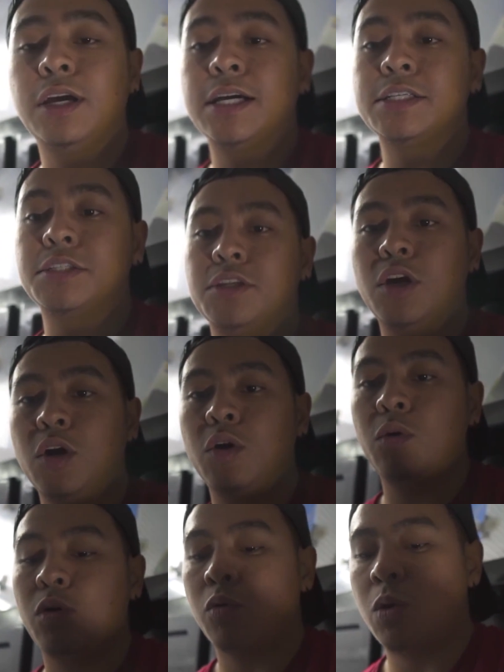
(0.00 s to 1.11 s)
guys know
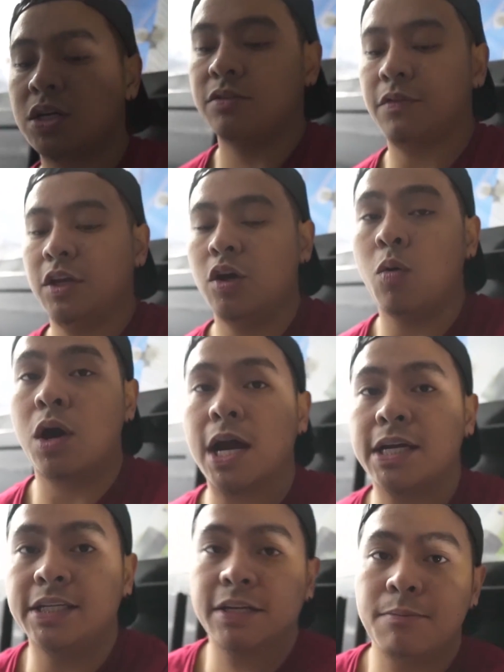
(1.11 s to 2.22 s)
or watched the video where
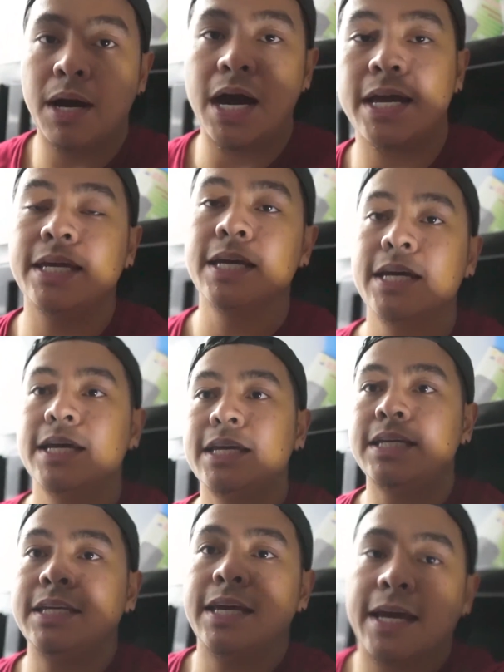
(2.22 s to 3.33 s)
I did my
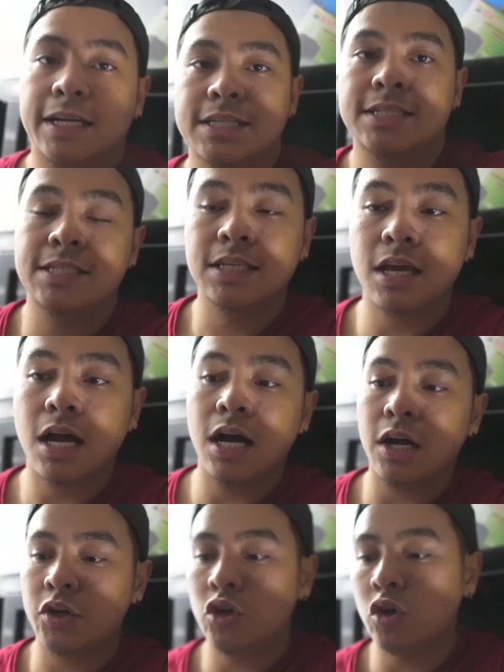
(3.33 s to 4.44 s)
EX
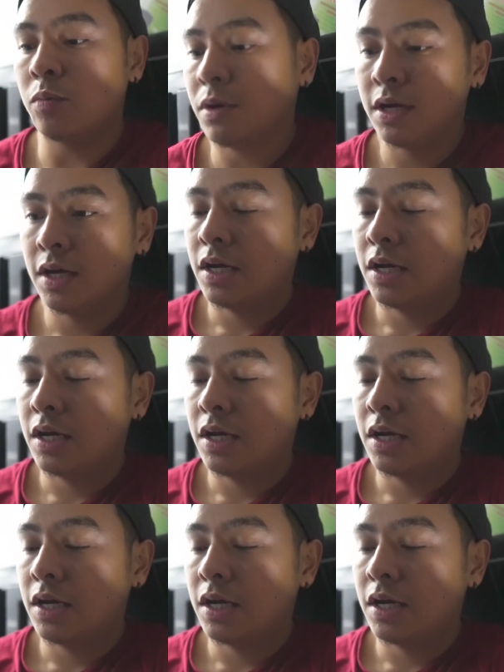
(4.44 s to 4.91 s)
coupe